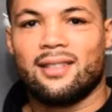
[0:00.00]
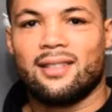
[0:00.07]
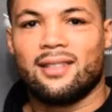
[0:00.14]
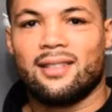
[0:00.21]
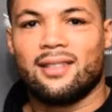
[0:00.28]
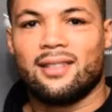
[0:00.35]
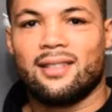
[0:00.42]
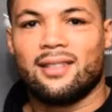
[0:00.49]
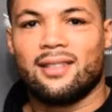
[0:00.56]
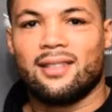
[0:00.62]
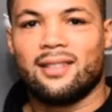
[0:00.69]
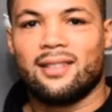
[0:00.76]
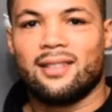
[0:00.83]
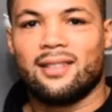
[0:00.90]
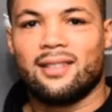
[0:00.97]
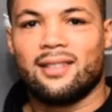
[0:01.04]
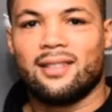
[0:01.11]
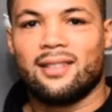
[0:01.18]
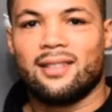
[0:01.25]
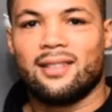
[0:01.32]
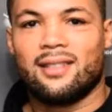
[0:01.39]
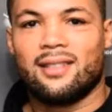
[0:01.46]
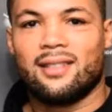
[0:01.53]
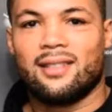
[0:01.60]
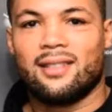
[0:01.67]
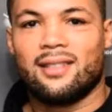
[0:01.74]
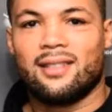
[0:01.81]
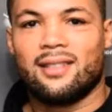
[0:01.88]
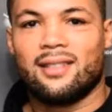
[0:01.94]

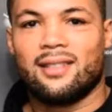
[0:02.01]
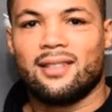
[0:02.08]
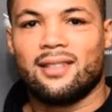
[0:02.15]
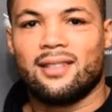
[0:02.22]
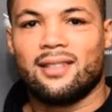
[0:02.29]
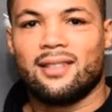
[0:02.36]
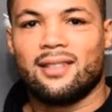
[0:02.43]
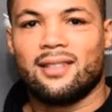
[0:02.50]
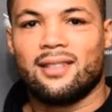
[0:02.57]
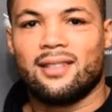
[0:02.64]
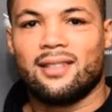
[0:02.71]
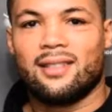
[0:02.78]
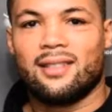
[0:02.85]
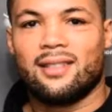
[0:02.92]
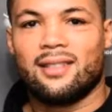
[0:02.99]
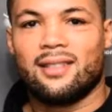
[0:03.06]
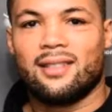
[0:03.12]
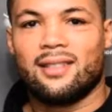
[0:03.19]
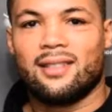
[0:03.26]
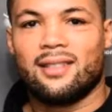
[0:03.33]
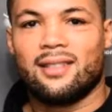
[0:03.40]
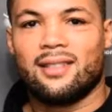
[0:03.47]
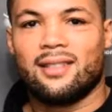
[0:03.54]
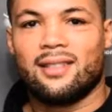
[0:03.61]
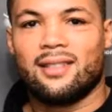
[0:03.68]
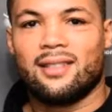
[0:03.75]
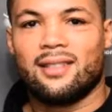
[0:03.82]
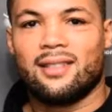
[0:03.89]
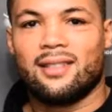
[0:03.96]
This is a still picture; no speech is visible.